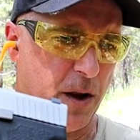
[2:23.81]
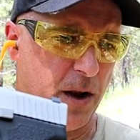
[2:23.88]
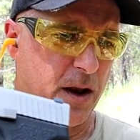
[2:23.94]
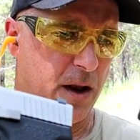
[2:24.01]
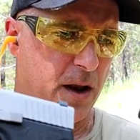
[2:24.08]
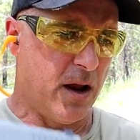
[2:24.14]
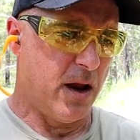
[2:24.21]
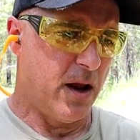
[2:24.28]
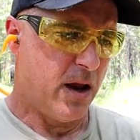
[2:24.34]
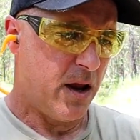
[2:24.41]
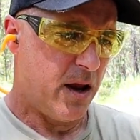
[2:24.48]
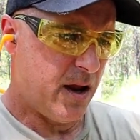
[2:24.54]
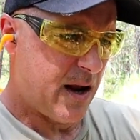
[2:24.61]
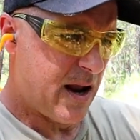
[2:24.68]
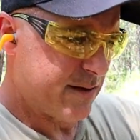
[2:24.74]
But
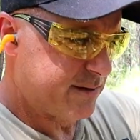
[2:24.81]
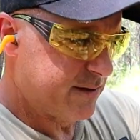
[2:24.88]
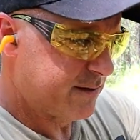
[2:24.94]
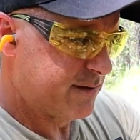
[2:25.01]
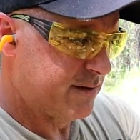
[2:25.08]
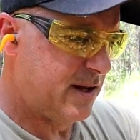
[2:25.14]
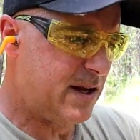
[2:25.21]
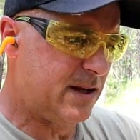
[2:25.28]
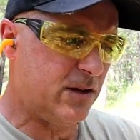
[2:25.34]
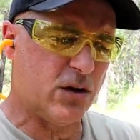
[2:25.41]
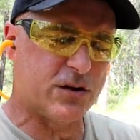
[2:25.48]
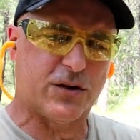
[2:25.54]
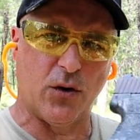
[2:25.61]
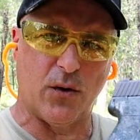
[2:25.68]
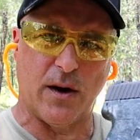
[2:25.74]
it has this neat
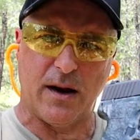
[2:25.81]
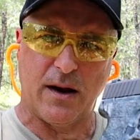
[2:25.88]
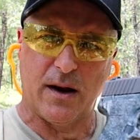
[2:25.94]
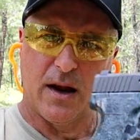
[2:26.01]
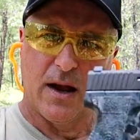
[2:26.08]
look to it.